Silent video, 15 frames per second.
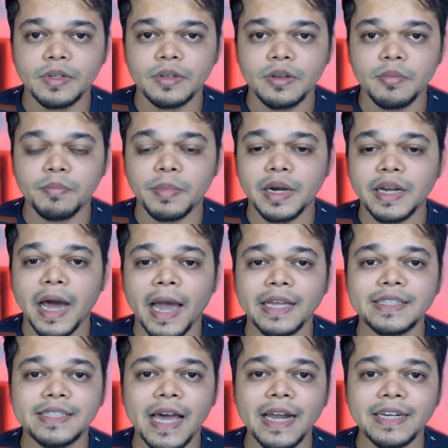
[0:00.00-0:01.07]
But
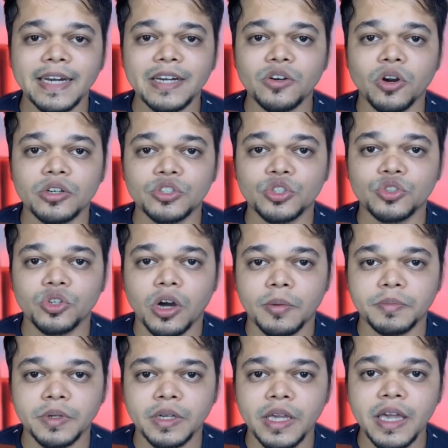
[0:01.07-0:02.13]
Isaac did not
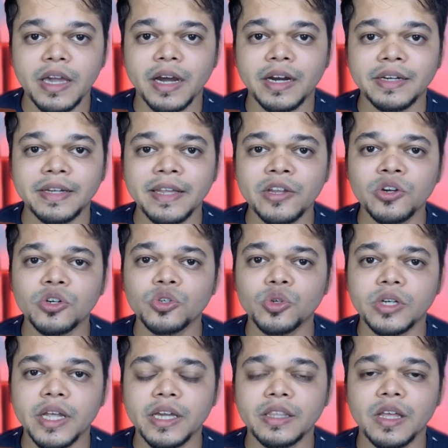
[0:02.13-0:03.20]
stop, he continued to
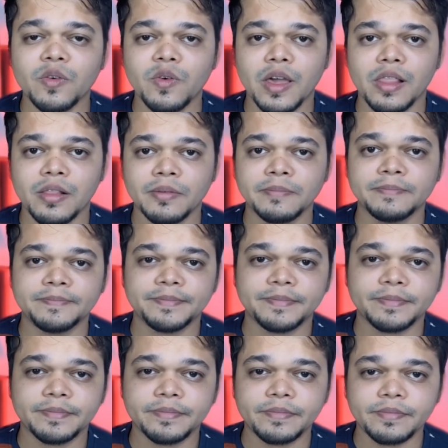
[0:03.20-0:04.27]
dig the well.
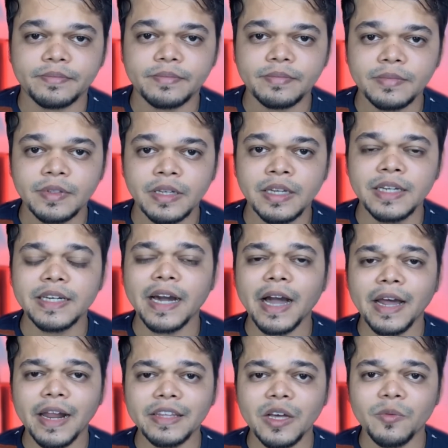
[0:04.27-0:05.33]
He dug
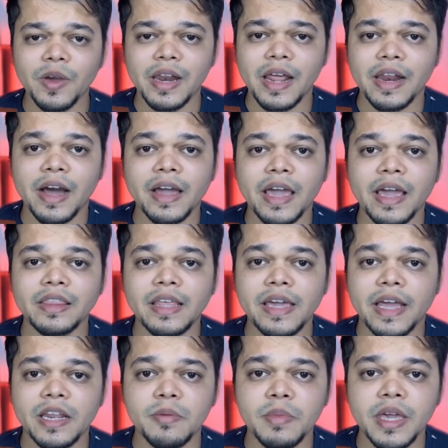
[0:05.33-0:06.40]
another well, and again the
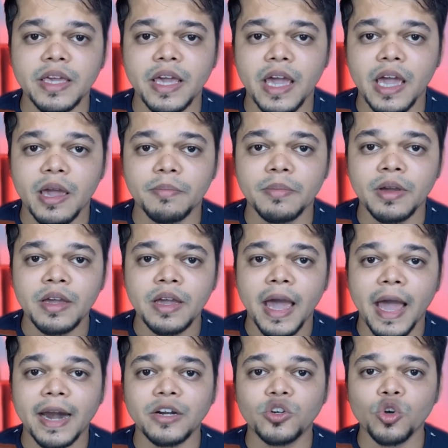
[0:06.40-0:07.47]
enemy came
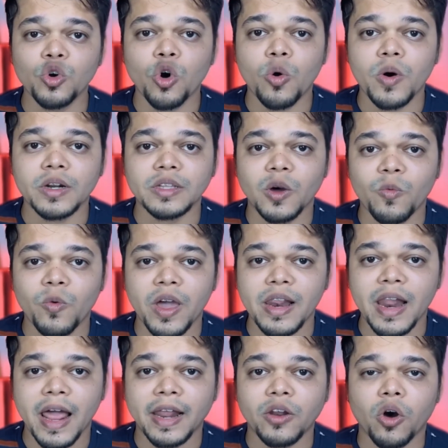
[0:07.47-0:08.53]
and took over the well,
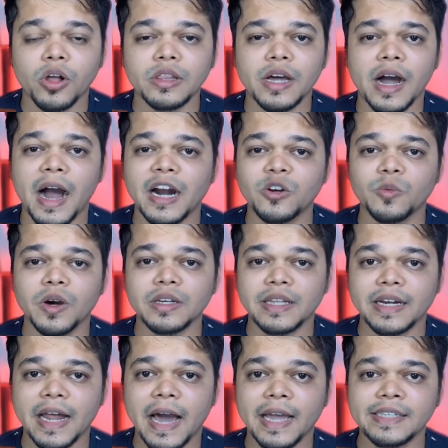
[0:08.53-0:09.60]
and all the hard work
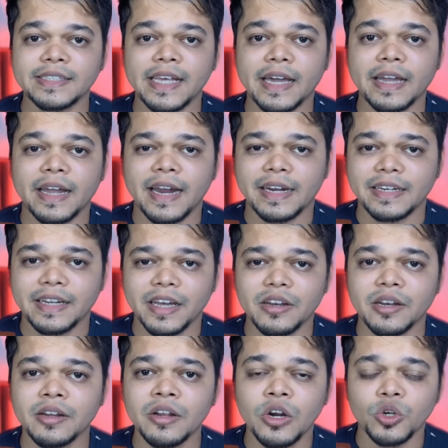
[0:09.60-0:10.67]
that Isaac had
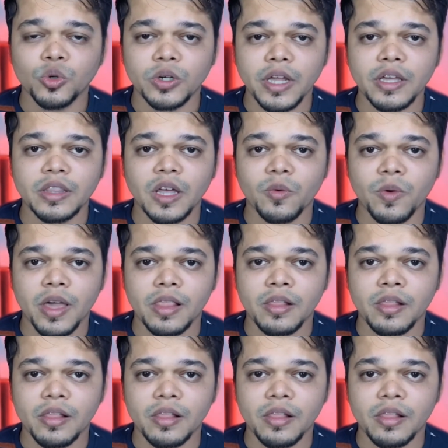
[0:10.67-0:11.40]
done to dig the well.